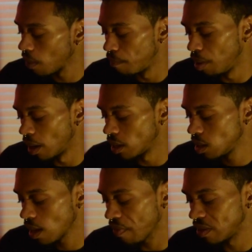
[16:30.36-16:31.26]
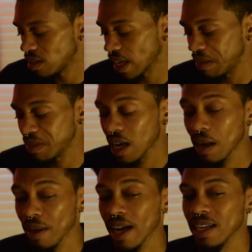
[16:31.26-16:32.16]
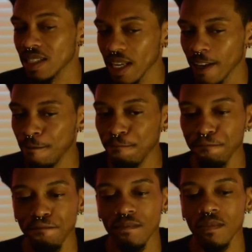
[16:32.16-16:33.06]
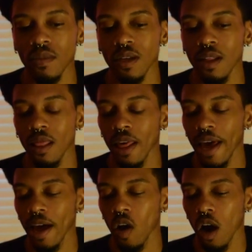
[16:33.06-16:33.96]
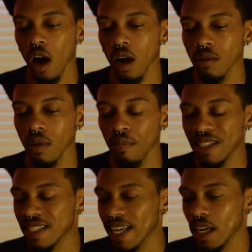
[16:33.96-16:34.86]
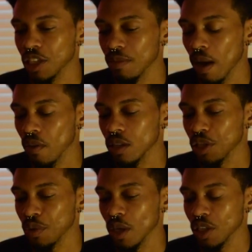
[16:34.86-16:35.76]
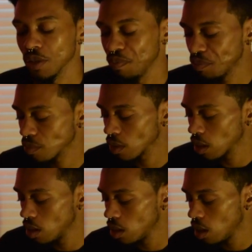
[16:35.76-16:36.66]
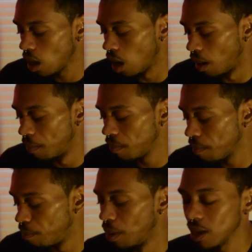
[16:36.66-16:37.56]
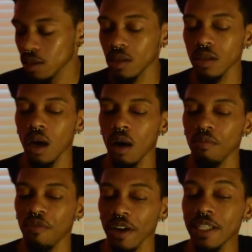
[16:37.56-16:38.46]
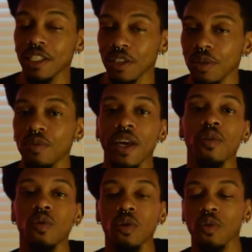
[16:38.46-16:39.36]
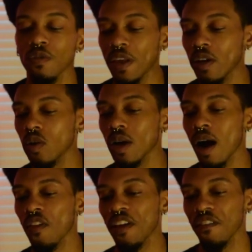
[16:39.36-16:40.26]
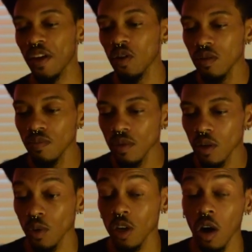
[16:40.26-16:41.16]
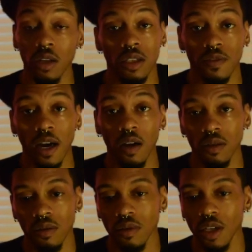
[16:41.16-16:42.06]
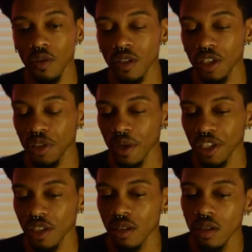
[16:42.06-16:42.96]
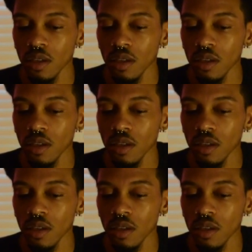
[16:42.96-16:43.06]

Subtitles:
But at the same time, like I said, they are a bit skittish about the situation. But very soon they will reveal how they feel, regardless of how the situation.